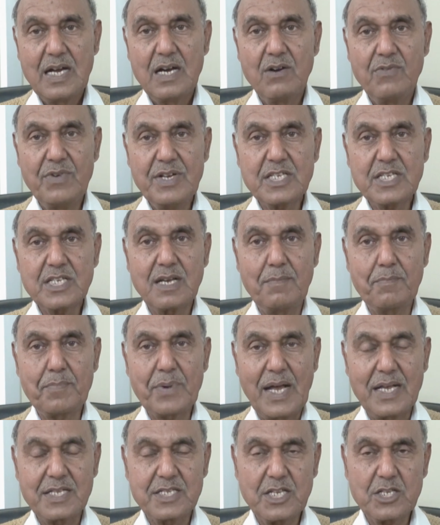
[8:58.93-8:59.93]
which
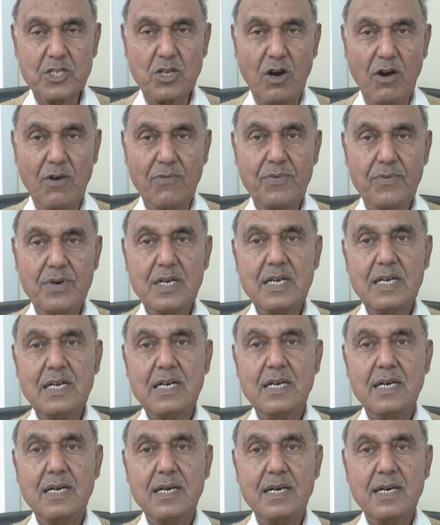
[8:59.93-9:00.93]
comprises of
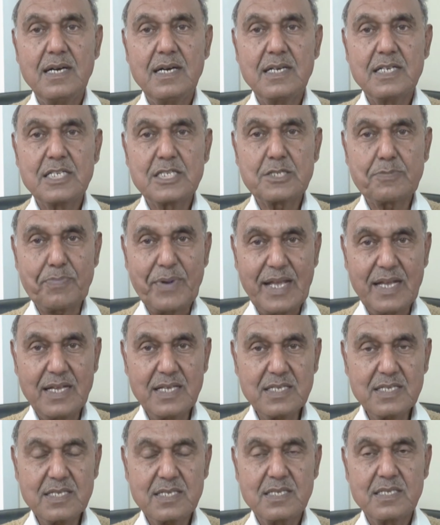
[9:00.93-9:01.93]

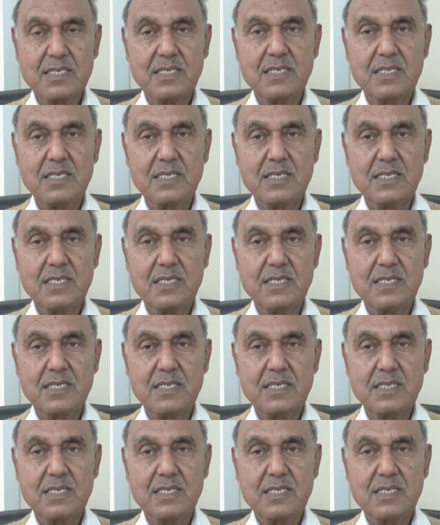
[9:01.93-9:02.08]
springs